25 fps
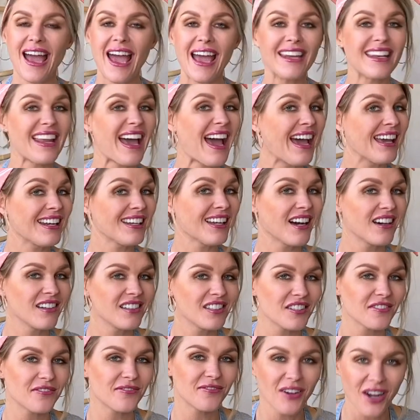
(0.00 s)
and at
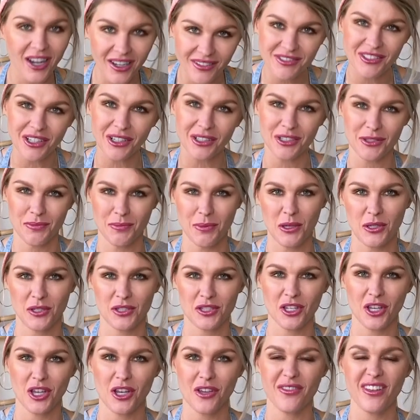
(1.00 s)
under five dollars per
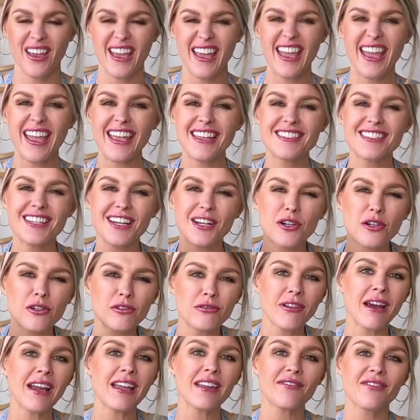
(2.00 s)
serve, it's a
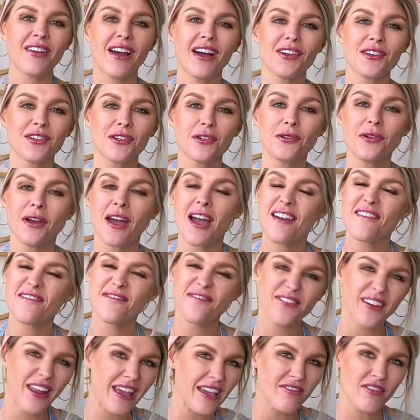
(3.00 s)
great value
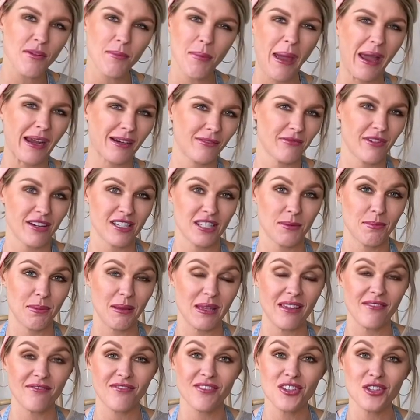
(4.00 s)
flavour pack
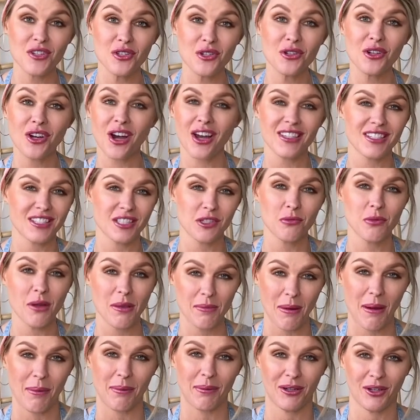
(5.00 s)
recipe for you guys to
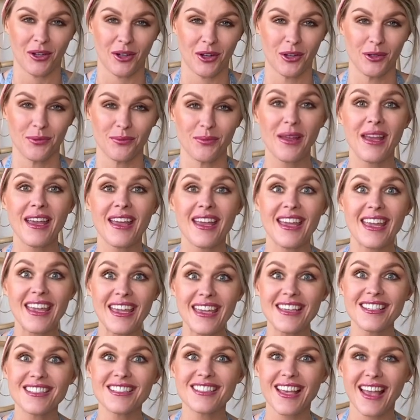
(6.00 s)
whip up at home.
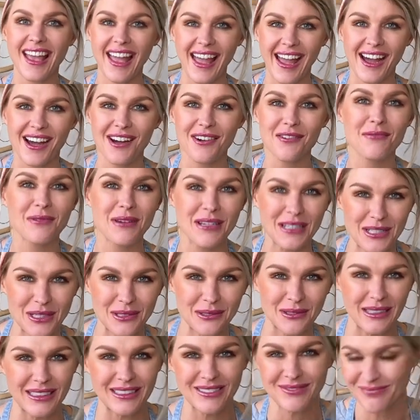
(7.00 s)
Here's how we
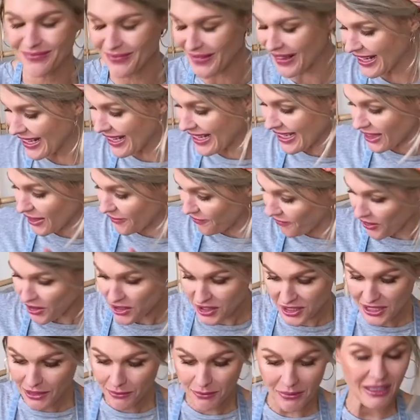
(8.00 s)
do it. The
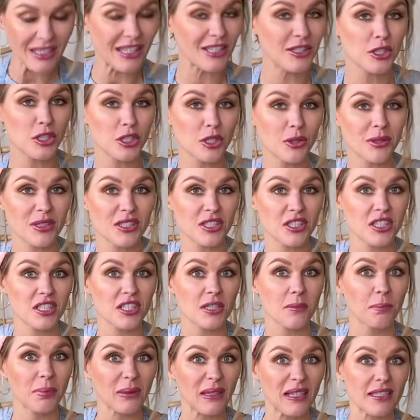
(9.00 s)
first thing we need to do is just
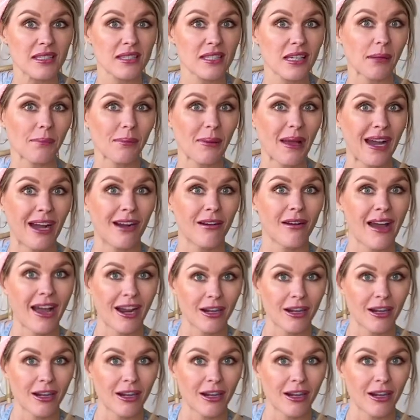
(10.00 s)
to blitz up our